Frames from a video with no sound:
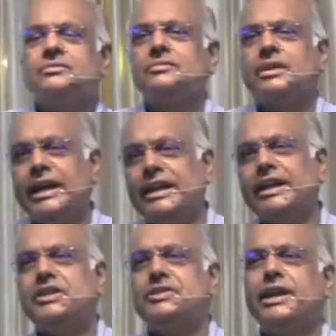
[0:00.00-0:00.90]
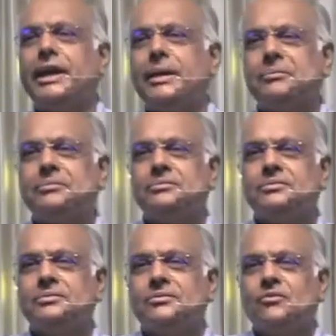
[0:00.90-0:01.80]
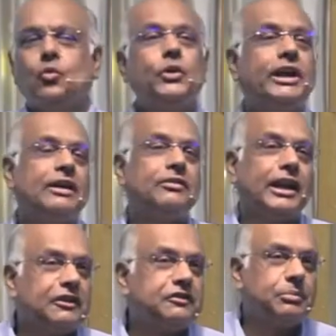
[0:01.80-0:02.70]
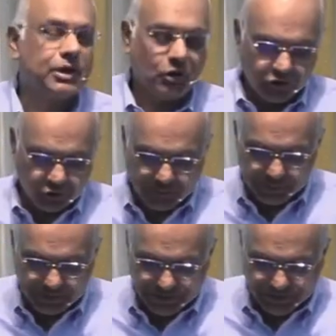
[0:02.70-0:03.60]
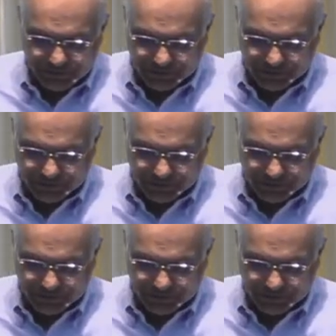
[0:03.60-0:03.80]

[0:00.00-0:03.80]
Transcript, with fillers: in his name. We have life because we believe.